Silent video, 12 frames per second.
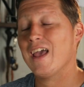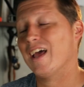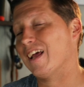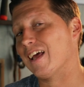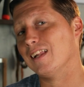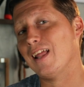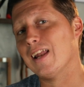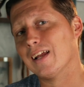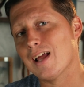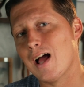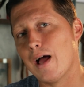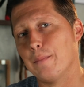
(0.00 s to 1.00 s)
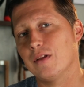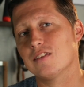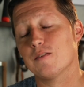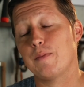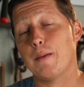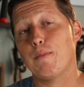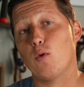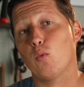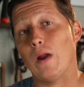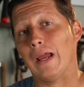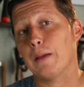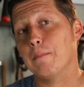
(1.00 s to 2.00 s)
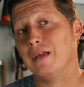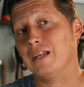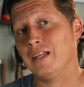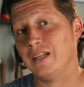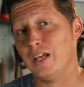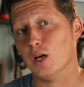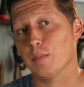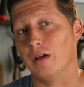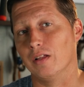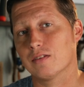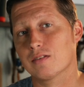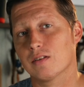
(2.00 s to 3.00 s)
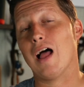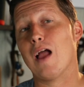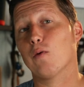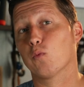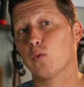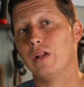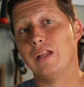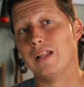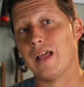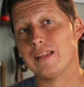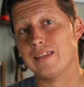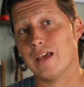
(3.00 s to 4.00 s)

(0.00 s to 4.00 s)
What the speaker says: And I got a lot of comments of people recommending earbuds. I really like the